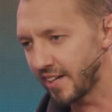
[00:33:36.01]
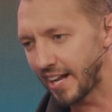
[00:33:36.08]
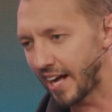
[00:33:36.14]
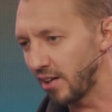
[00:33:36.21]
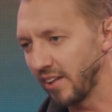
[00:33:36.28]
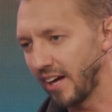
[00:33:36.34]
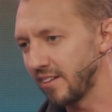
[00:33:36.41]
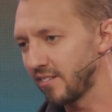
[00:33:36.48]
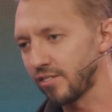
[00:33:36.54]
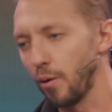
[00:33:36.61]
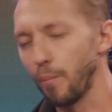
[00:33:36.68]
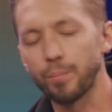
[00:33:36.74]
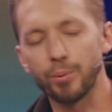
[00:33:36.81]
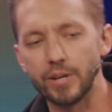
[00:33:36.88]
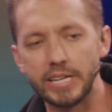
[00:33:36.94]
It outlines
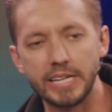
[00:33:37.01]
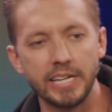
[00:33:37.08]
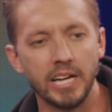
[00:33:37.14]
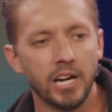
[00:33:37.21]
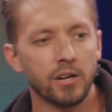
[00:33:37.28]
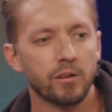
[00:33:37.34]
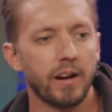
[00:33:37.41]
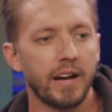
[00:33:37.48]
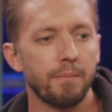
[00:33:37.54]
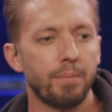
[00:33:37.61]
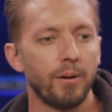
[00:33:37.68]
so pretty, right?